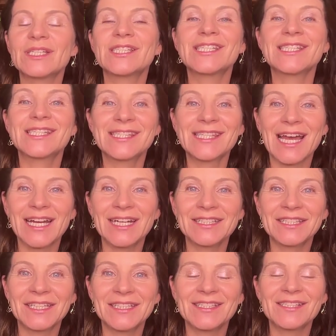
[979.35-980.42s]
she
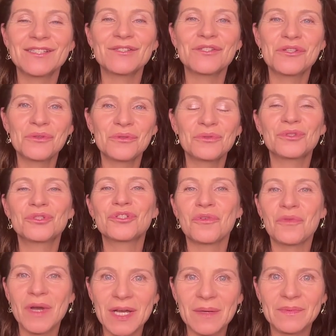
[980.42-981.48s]
started to
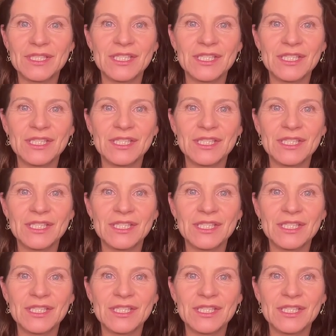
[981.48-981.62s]
show up.